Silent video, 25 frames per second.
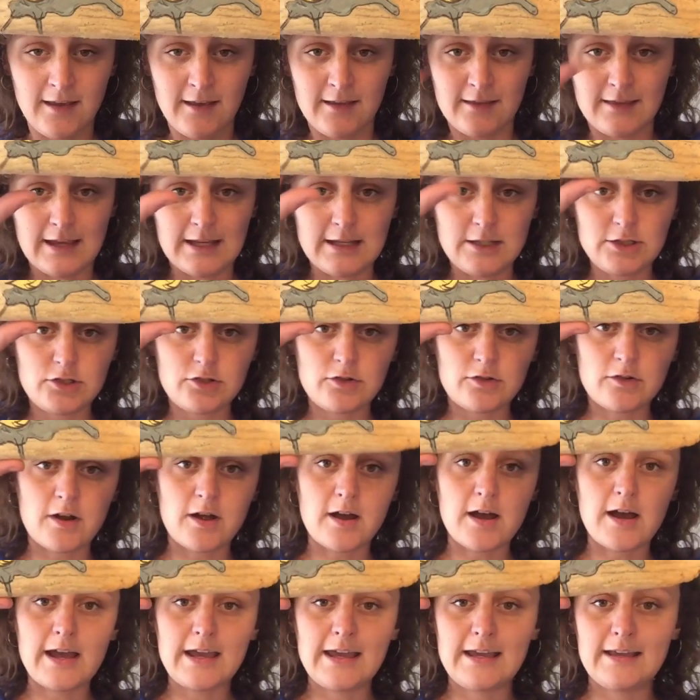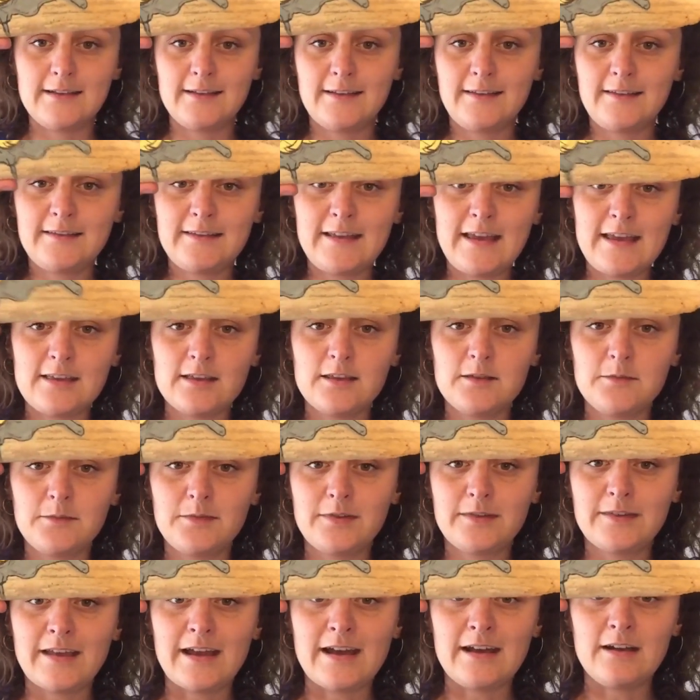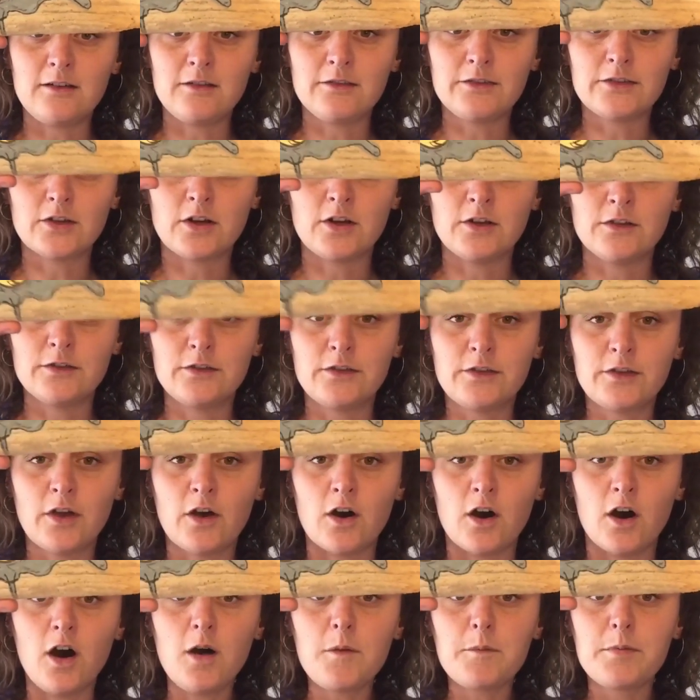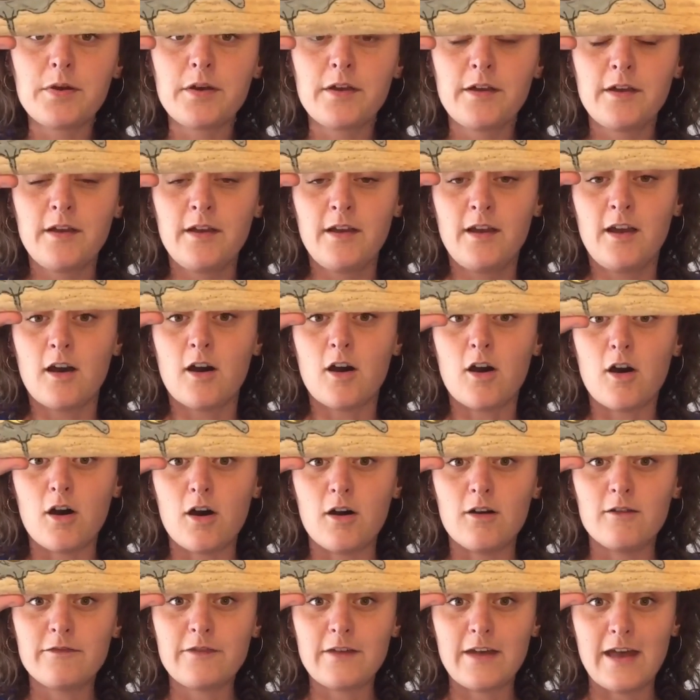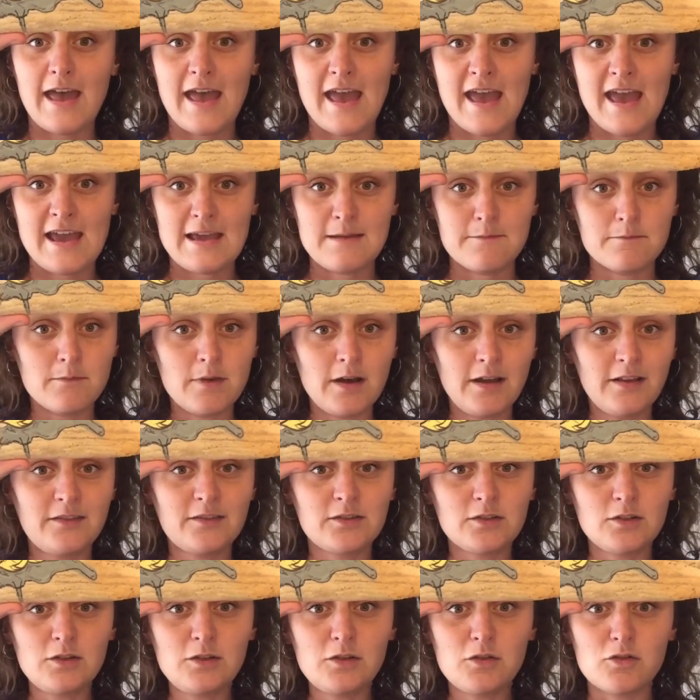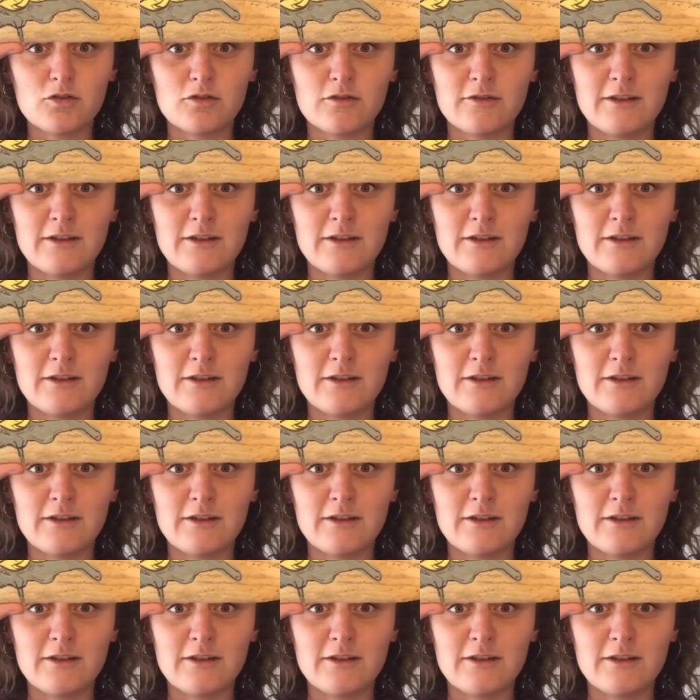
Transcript: they try and sit themselves on top of a mussel or a